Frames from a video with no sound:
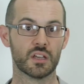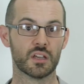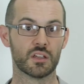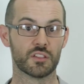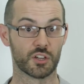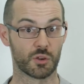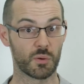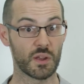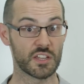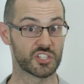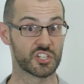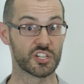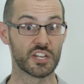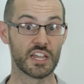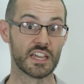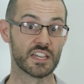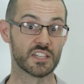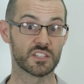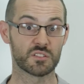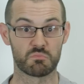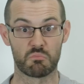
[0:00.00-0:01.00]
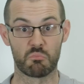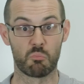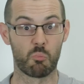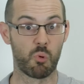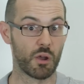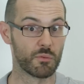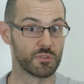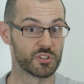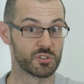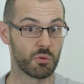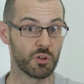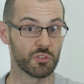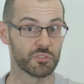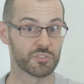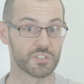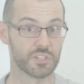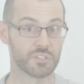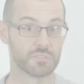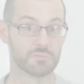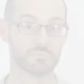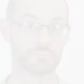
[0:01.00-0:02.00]
The question is, why would you want
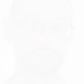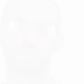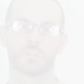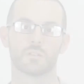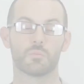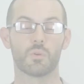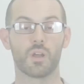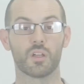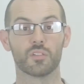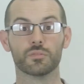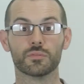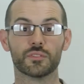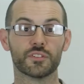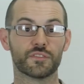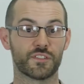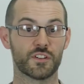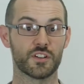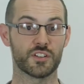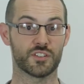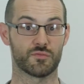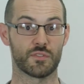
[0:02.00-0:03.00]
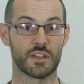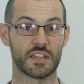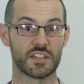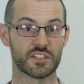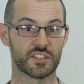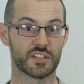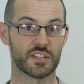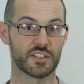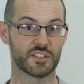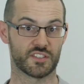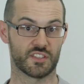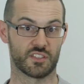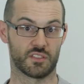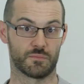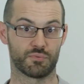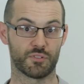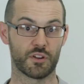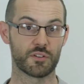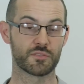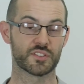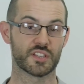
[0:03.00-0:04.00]
to? Well, the first reason is that the
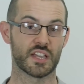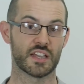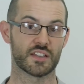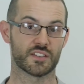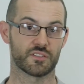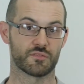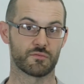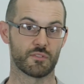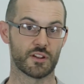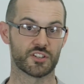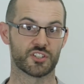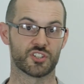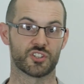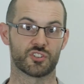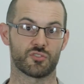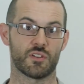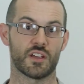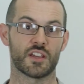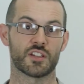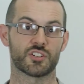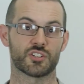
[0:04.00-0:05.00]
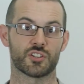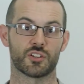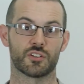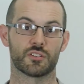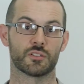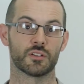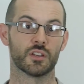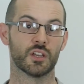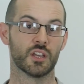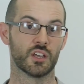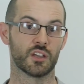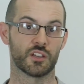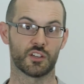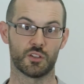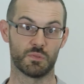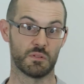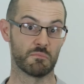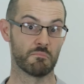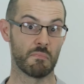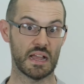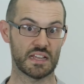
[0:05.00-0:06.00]
process of registration could
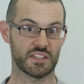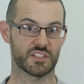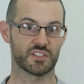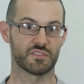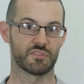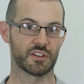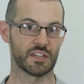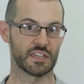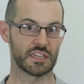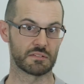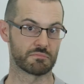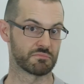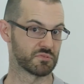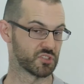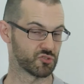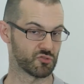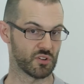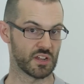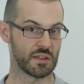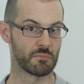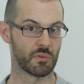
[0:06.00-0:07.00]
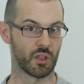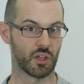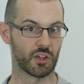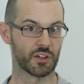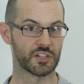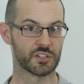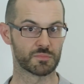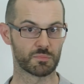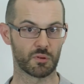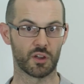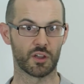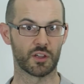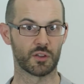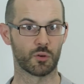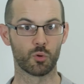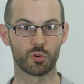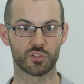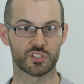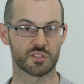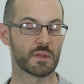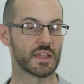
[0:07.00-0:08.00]
be massively streamlined by
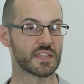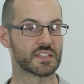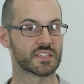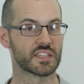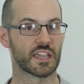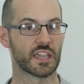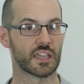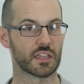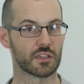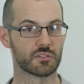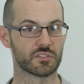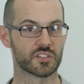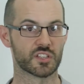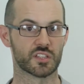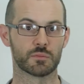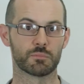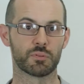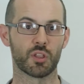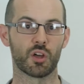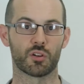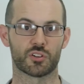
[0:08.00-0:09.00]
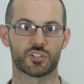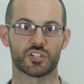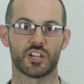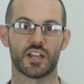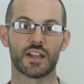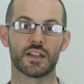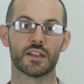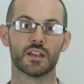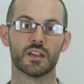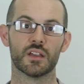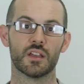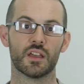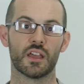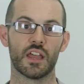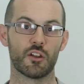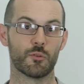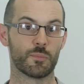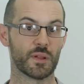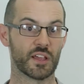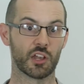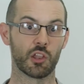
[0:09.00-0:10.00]
automating it using blockchain.
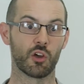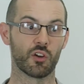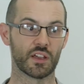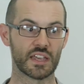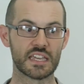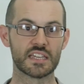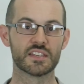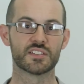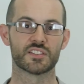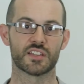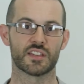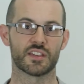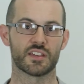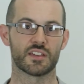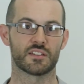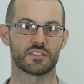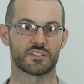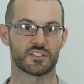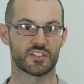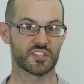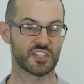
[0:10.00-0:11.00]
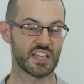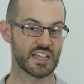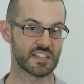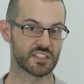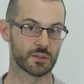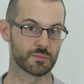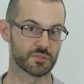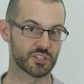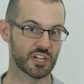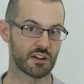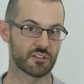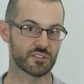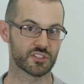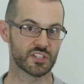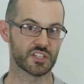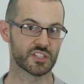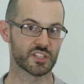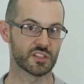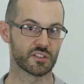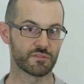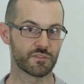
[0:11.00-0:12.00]
It would be a lot easier to set up
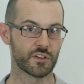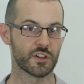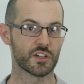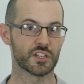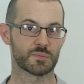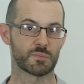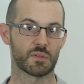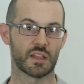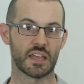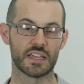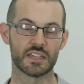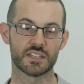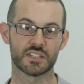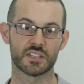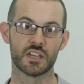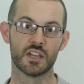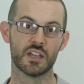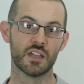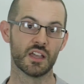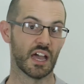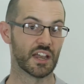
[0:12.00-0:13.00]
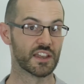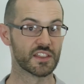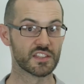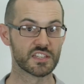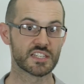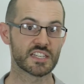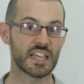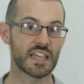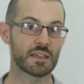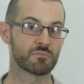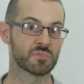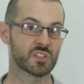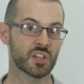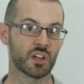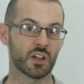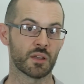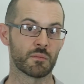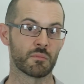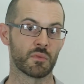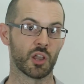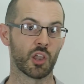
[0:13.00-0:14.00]
charities in the first place, and at the same
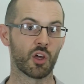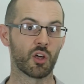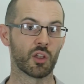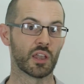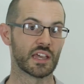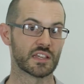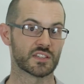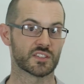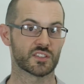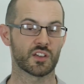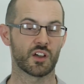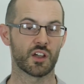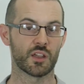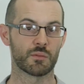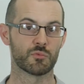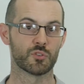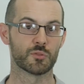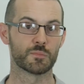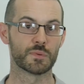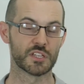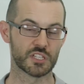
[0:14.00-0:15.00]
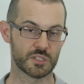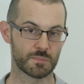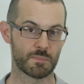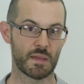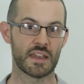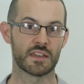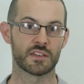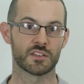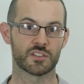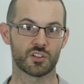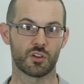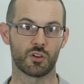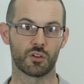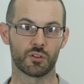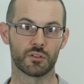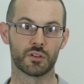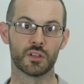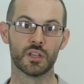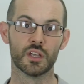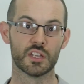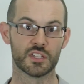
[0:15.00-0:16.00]
time a lot less time would be spent
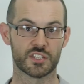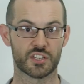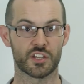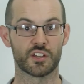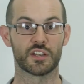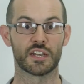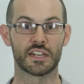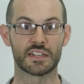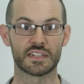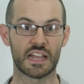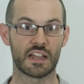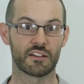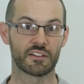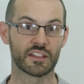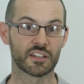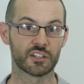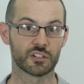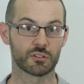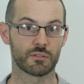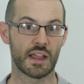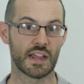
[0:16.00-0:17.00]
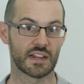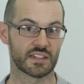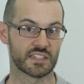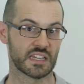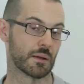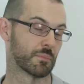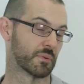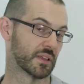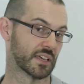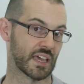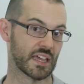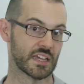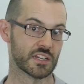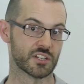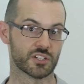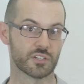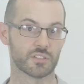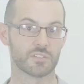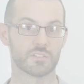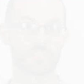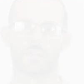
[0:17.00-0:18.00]
on turning down incorrect
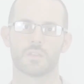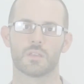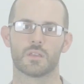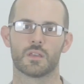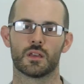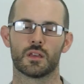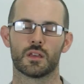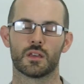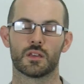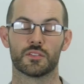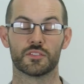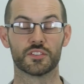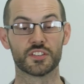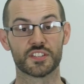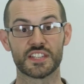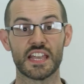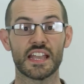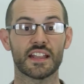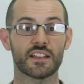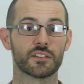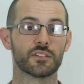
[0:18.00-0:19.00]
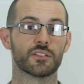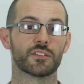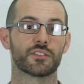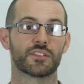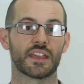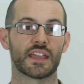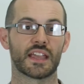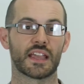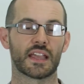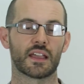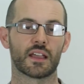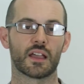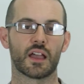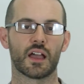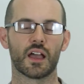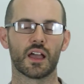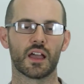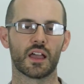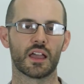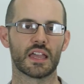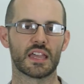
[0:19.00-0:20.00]
applications. The second thing
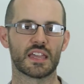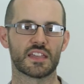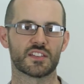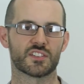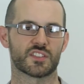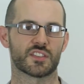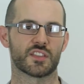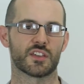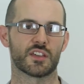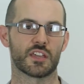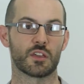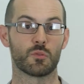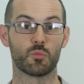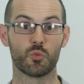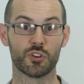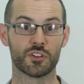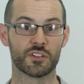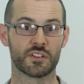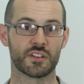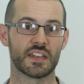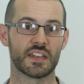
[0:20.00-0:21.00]
is that you wouldn't